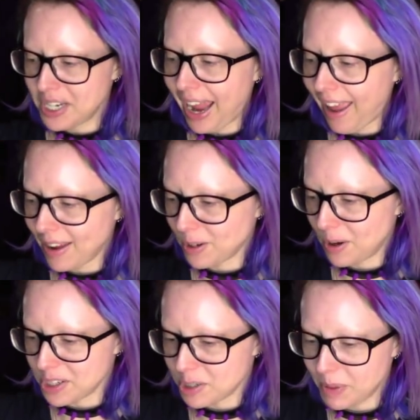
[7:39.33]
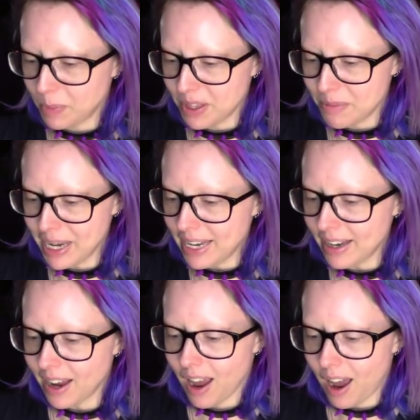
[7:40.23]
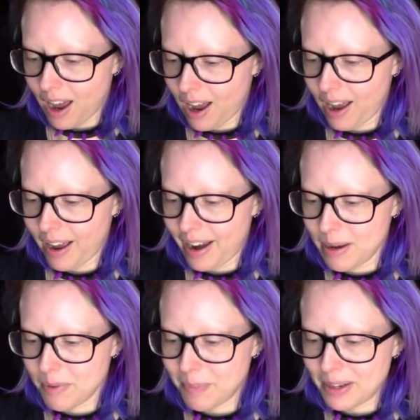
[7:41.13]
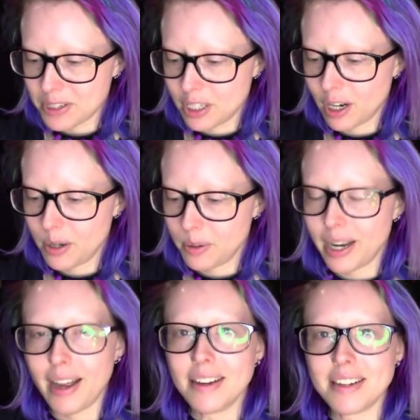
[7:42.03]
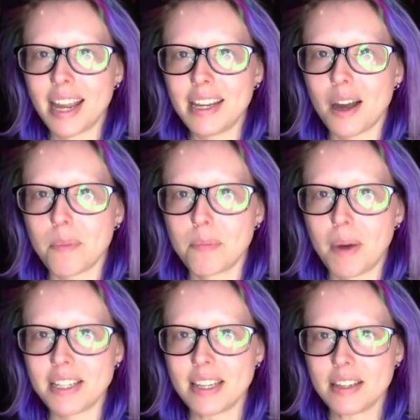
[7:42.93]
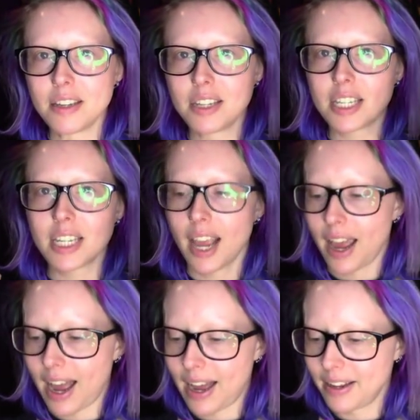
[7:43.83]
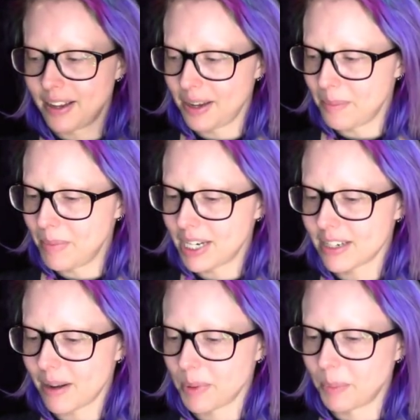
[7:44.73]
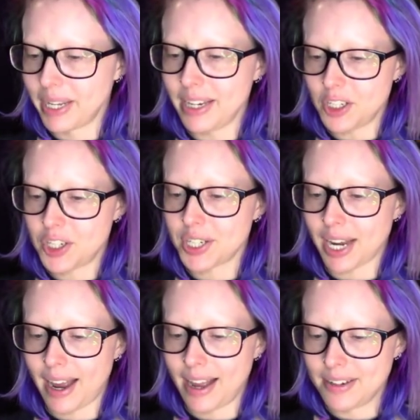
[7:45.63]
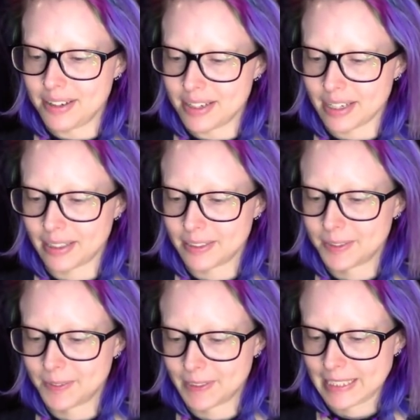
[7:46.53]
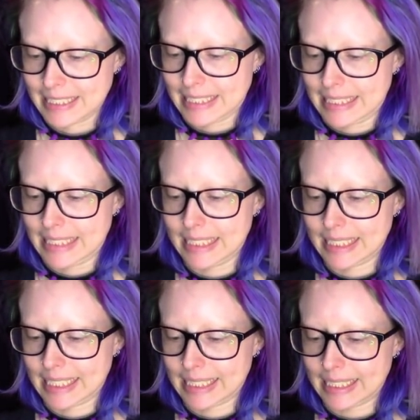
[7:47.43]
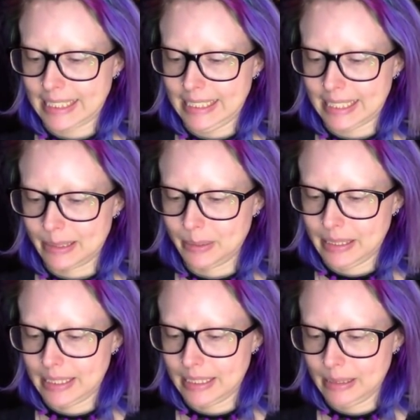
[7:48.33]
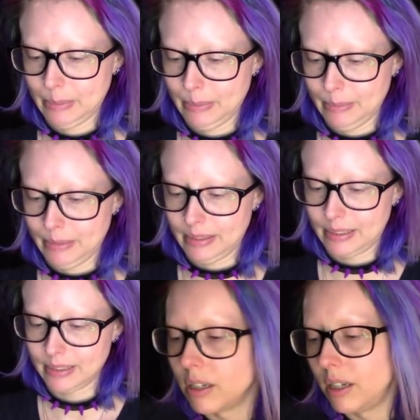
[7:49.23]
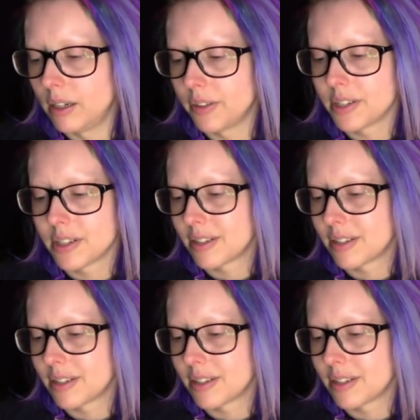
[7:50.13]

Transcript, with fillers: good hair gods be with me. I'm about to go and take up my scissors and mix up the bleach and see how it goes. Oh,